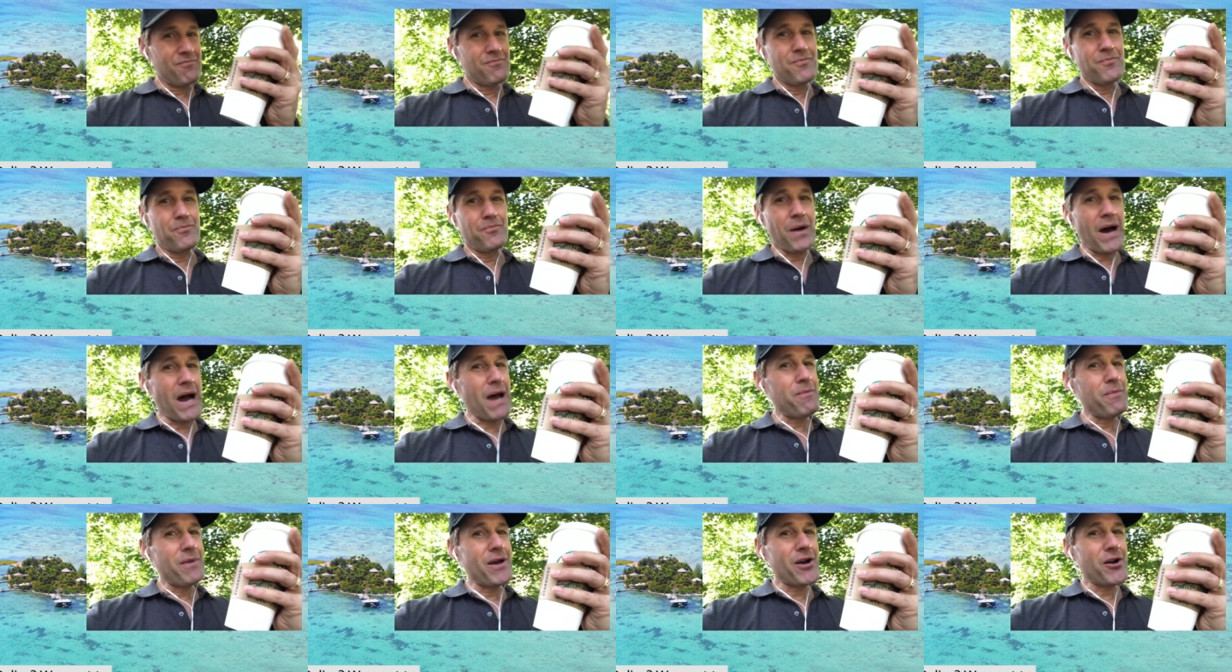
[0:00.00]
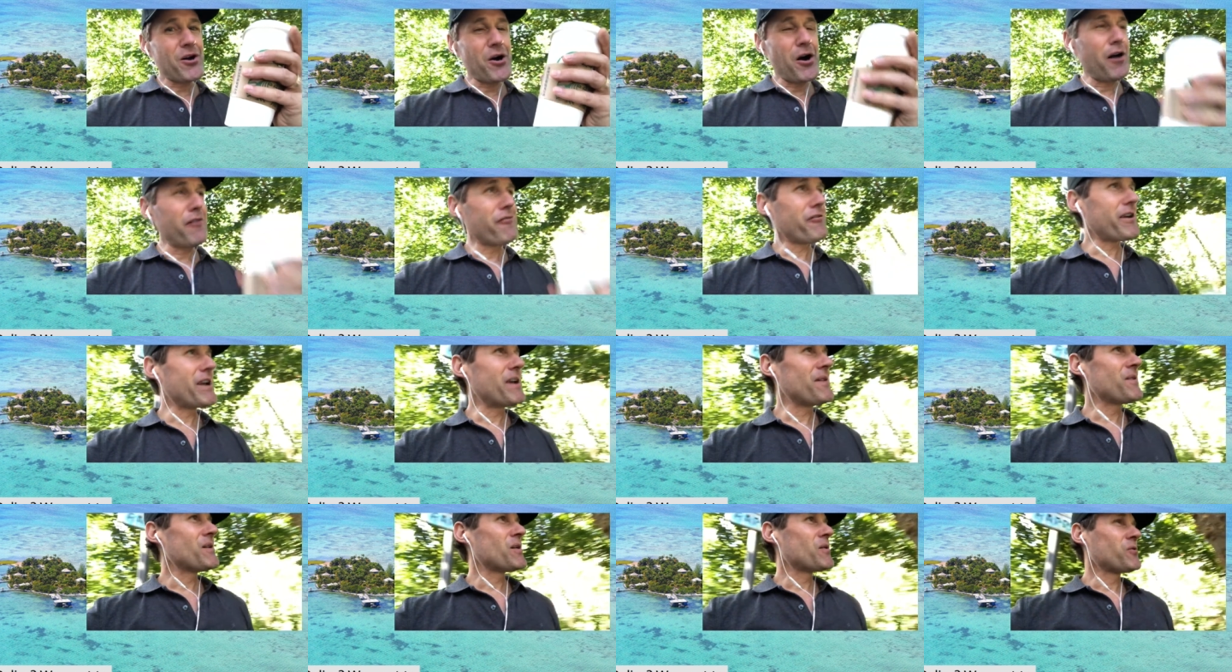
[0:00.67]
buy me a
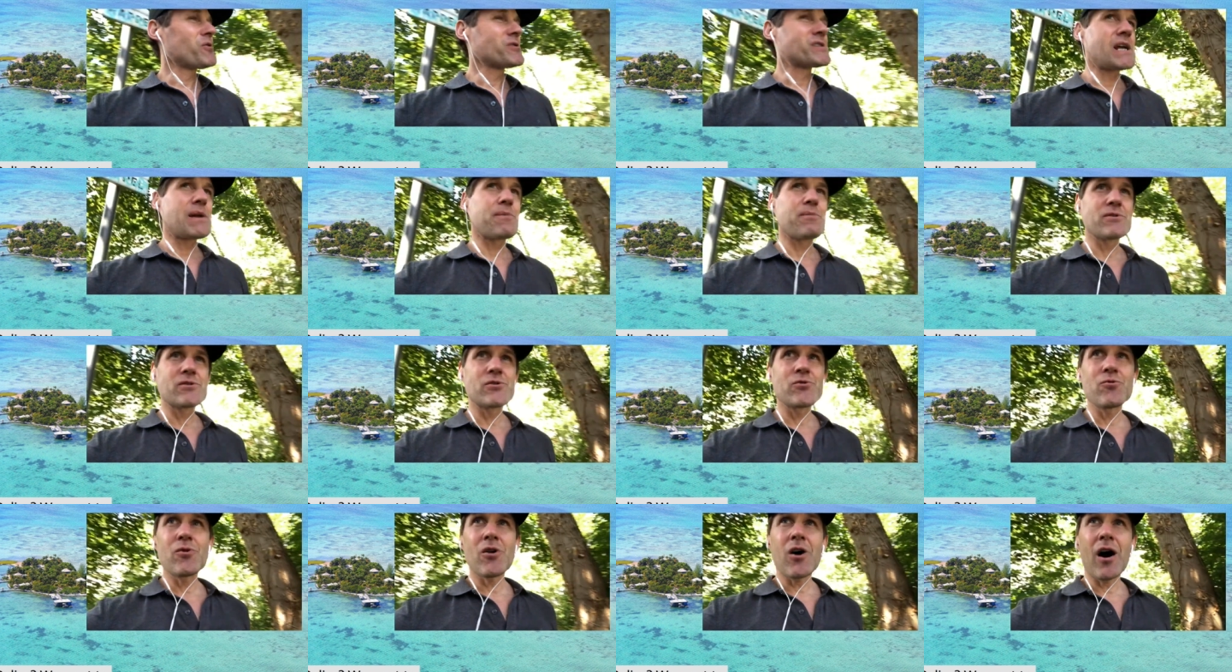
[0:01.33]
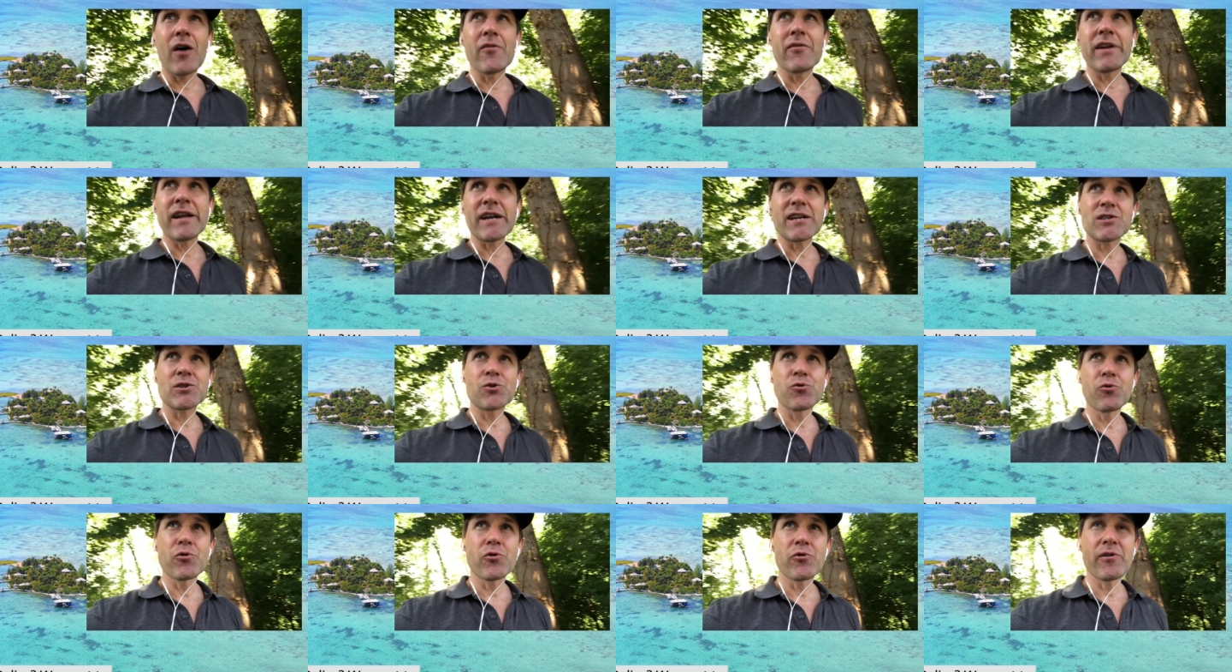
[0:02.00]
coffee. We'll set up a Zoom call in the next
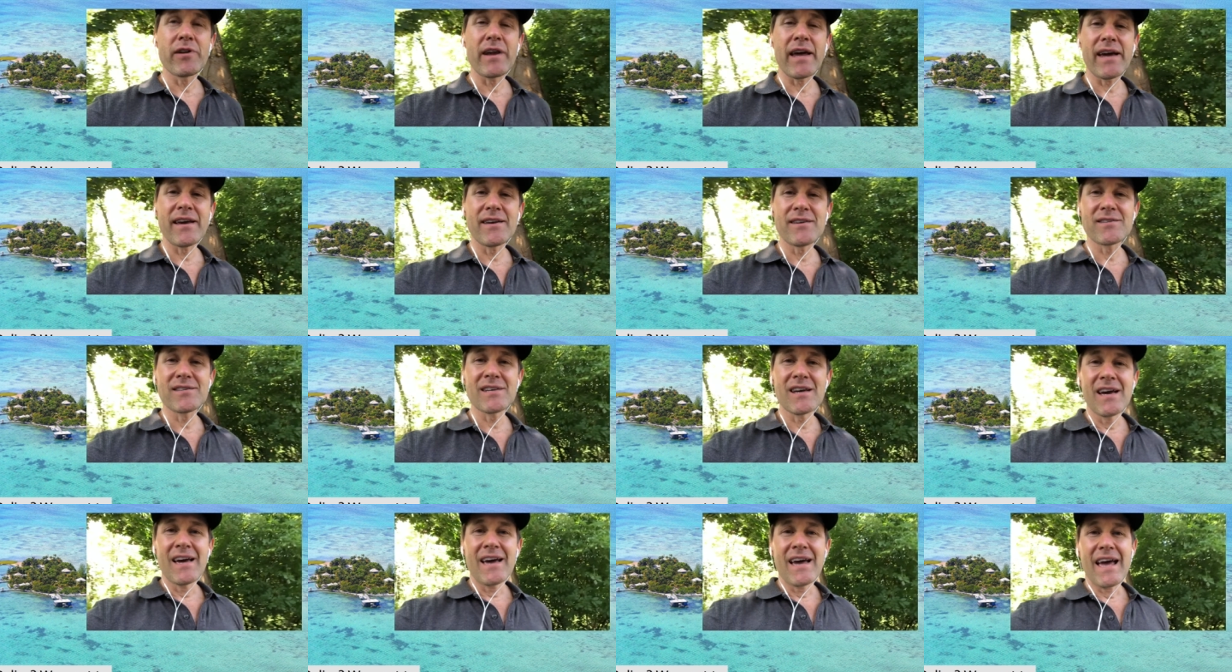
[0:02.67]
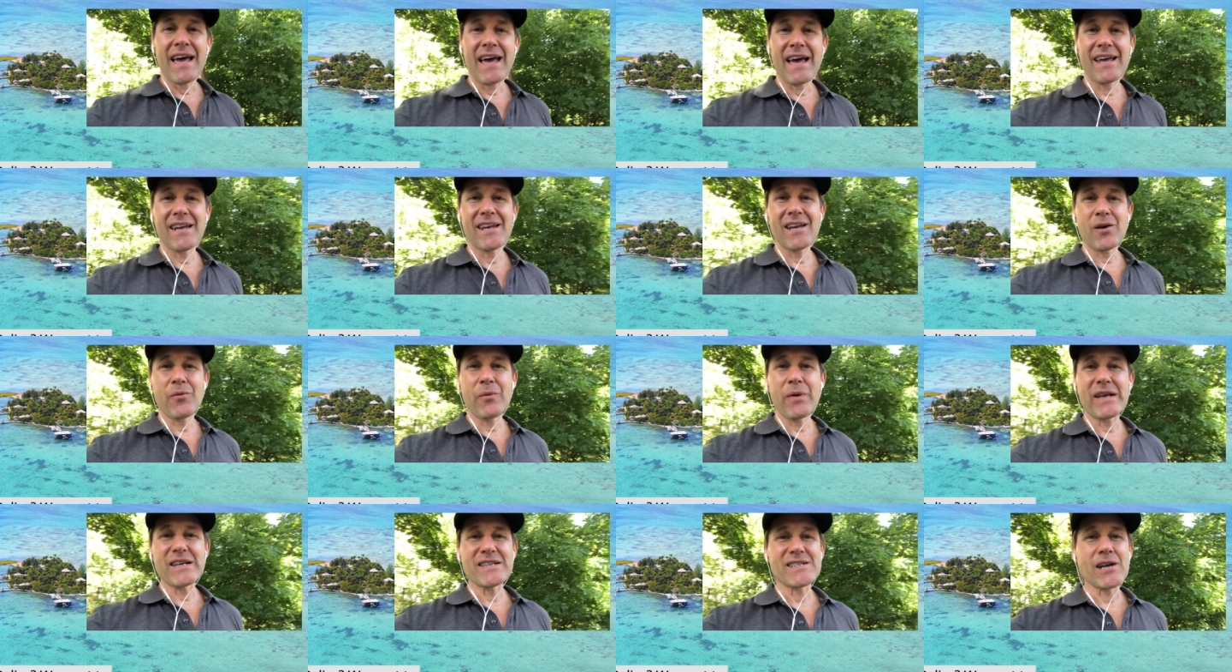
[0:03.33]
2 or 3 days, and
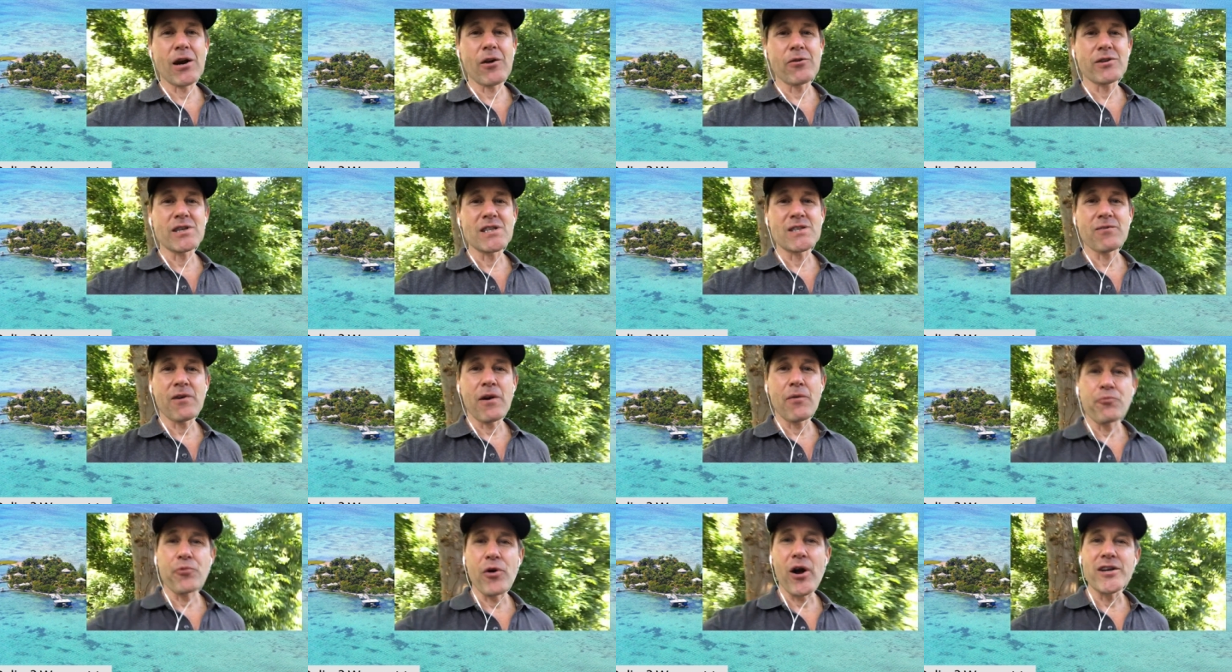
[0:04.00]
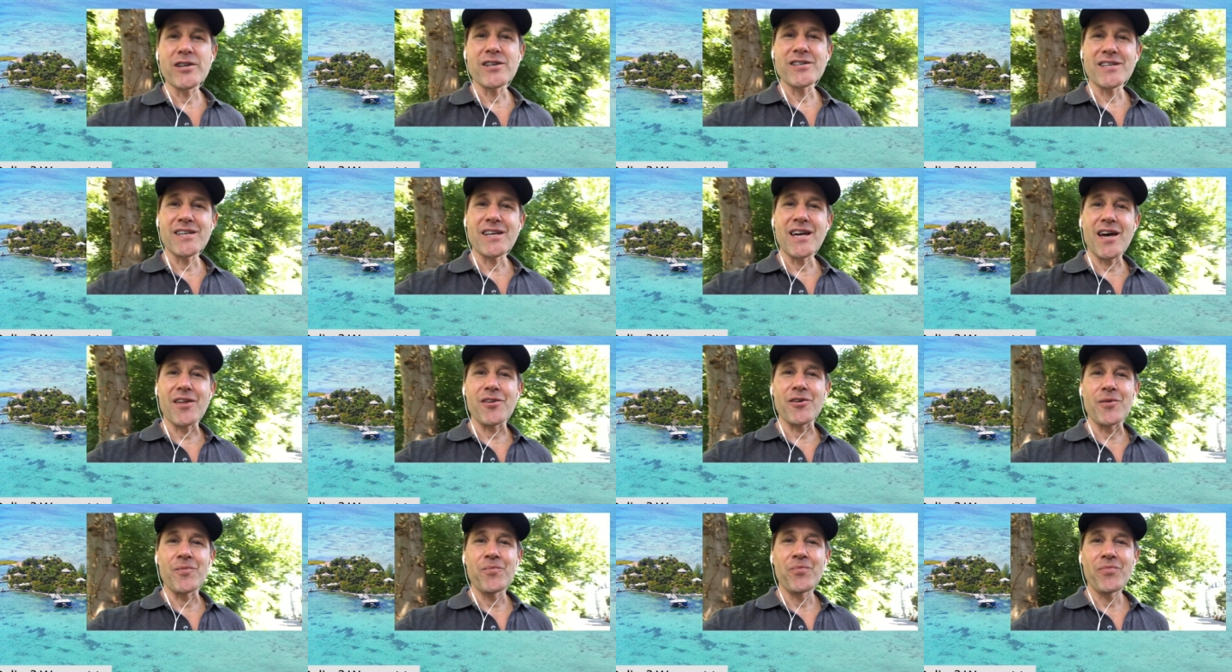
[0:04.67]
we can start this fun project
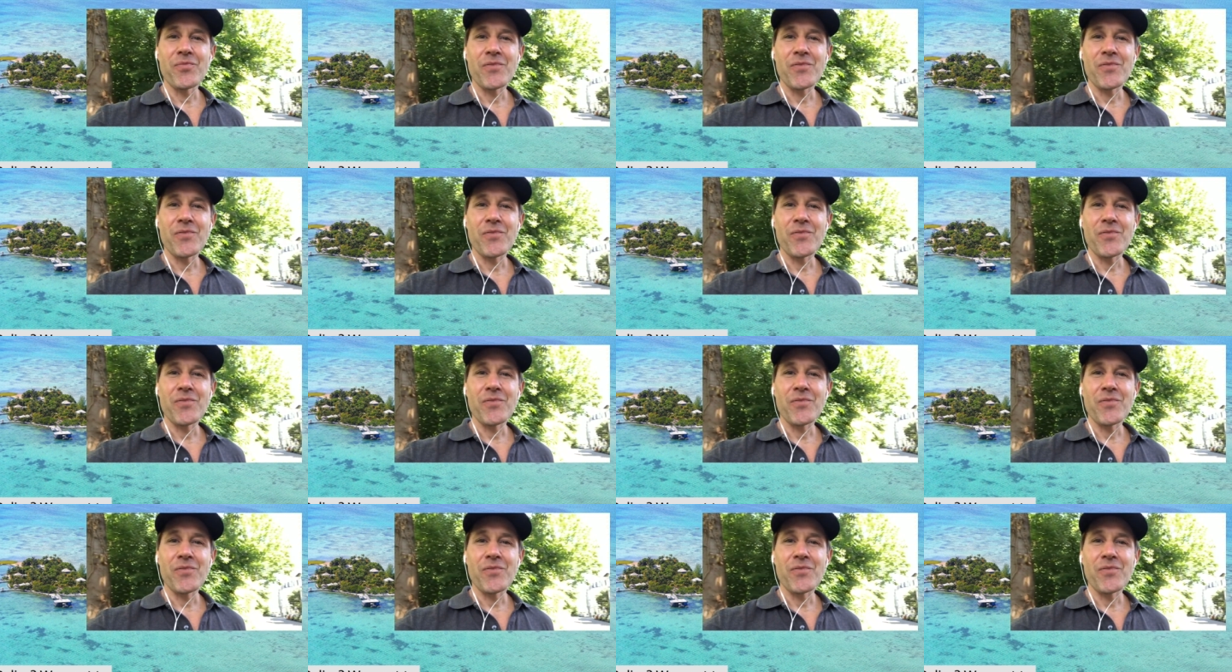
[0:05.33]
together.